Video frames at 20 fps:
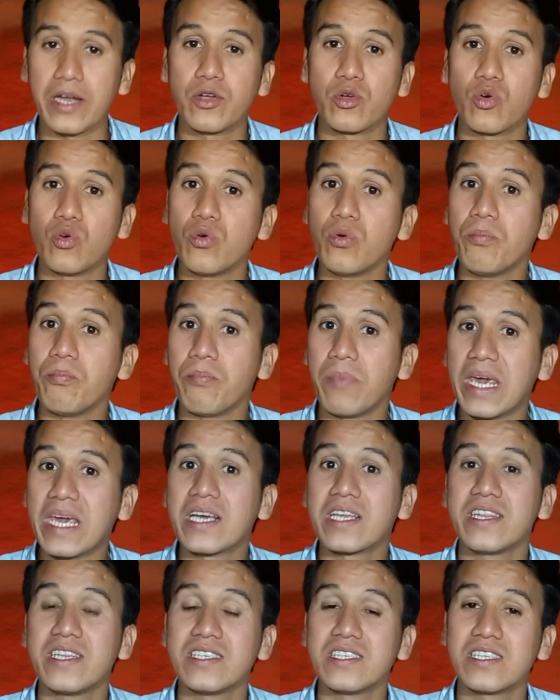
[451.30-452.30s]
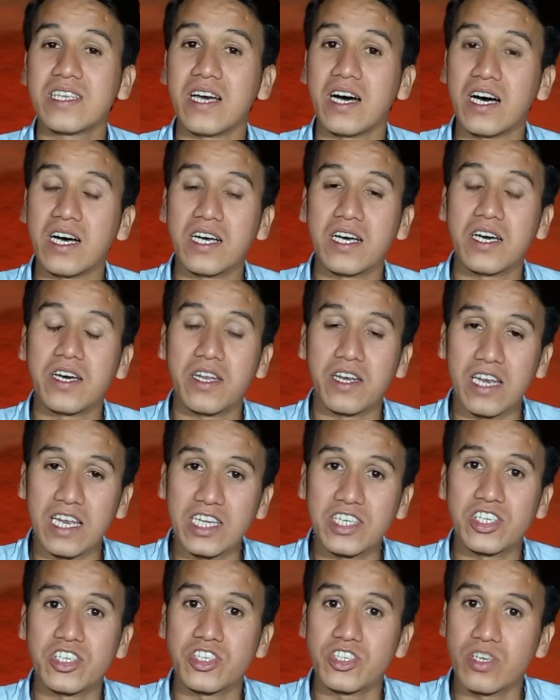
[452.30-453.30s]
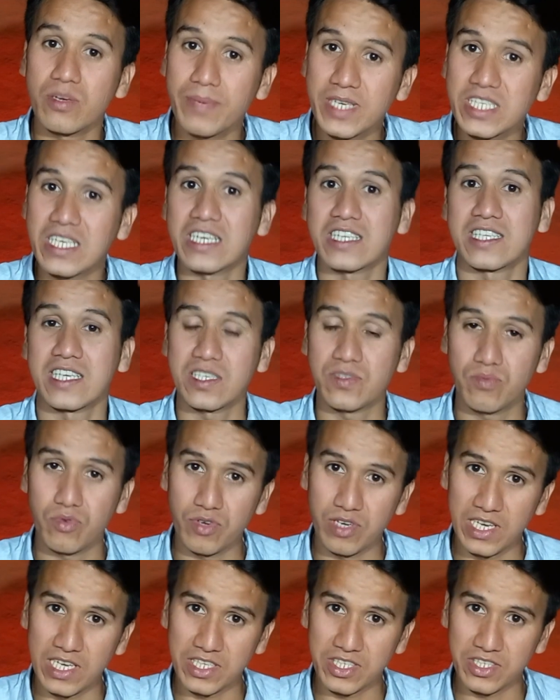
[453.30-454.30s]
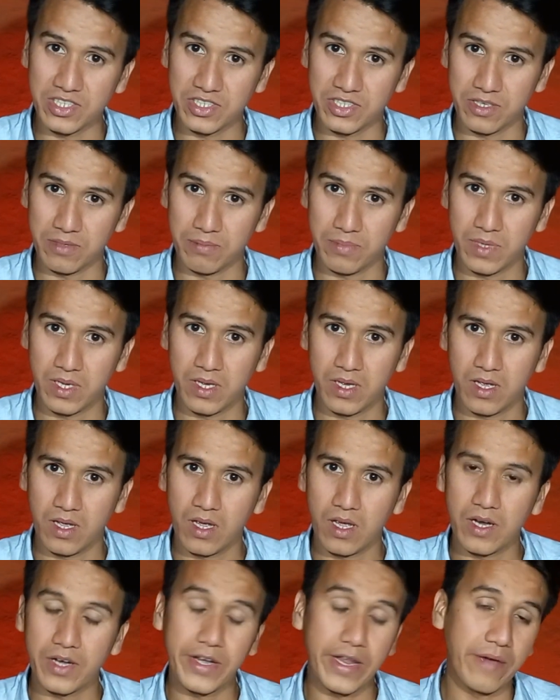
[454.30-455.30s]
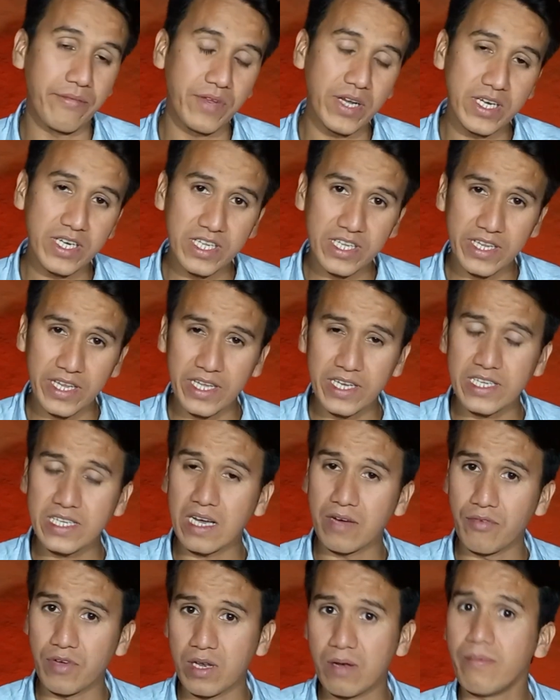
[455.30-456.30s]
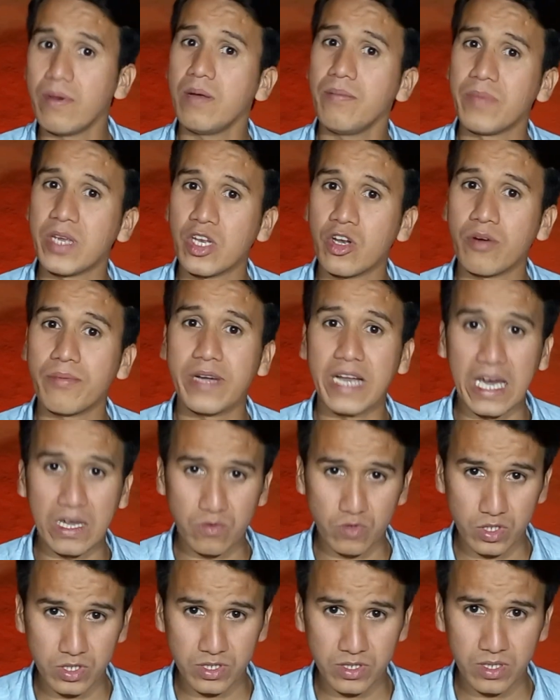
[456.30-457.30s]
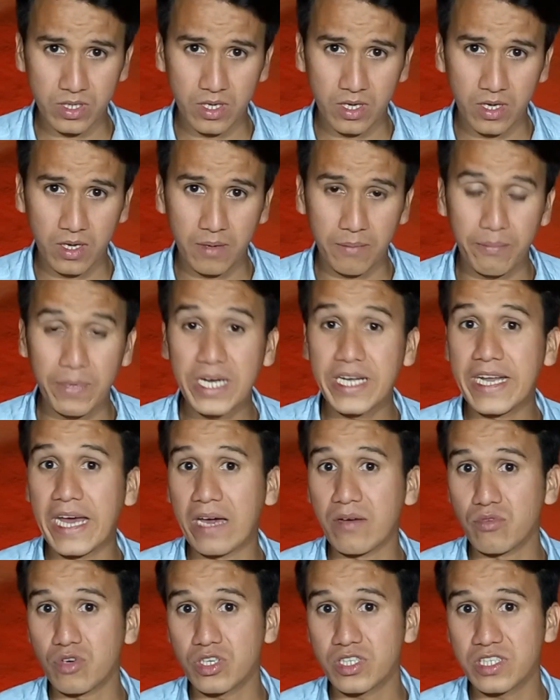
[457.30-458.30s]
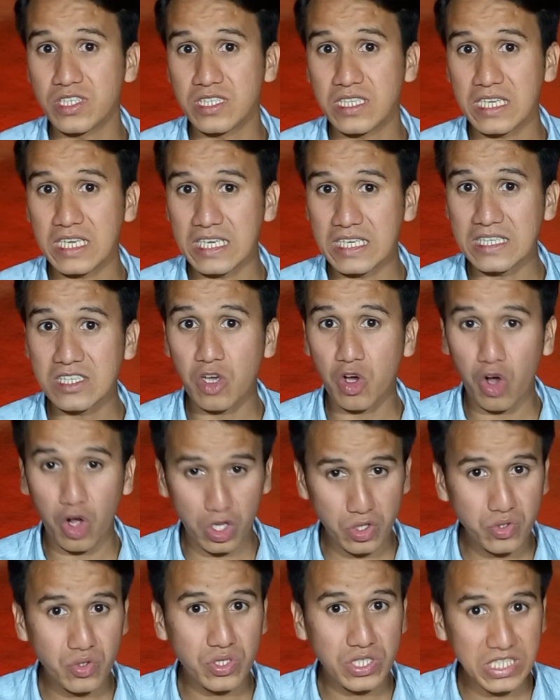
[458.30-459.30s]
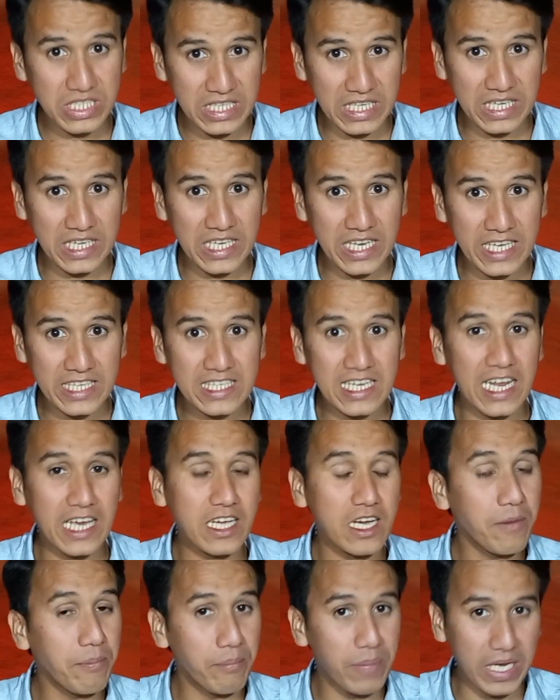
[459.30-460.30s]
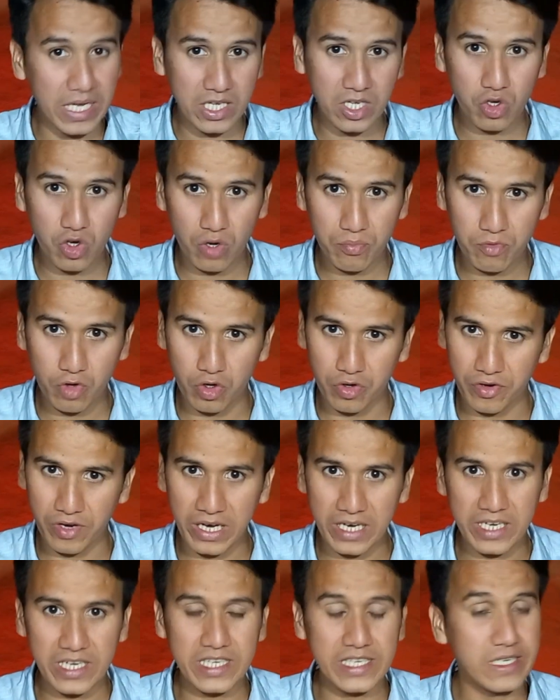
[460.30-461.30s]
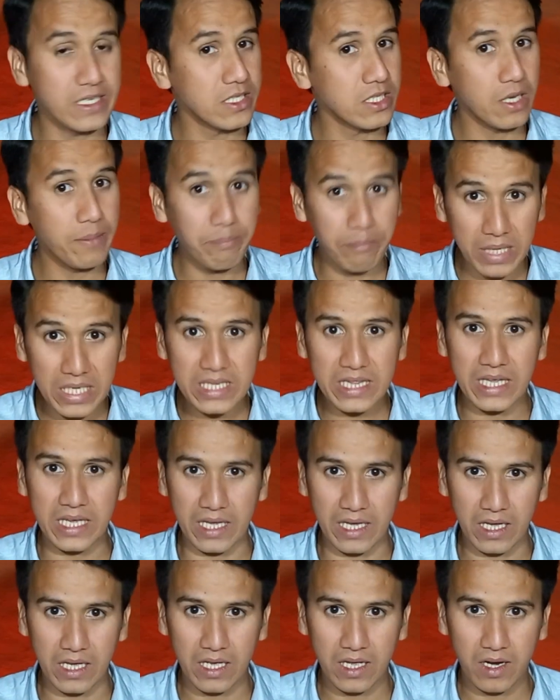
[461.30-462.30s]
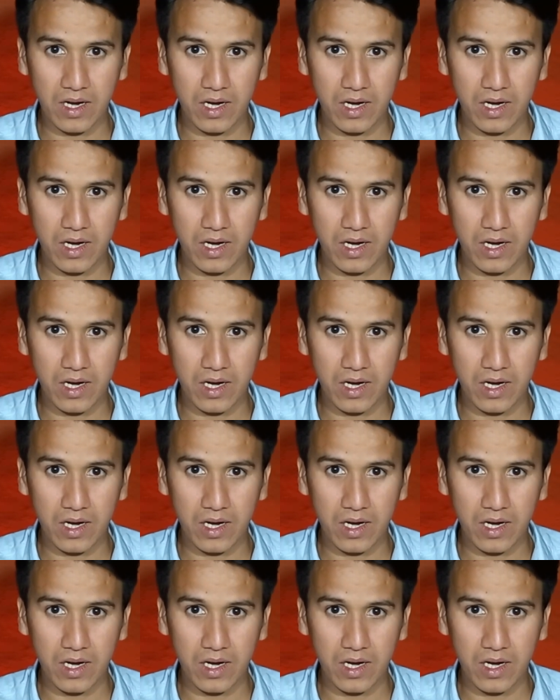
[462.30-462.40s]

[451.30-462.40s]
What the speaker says: to make this relationship a successful relationship. Definitely there is available mean of divorce, but divorce is also seen as like a breaking of contract. It is a big thing,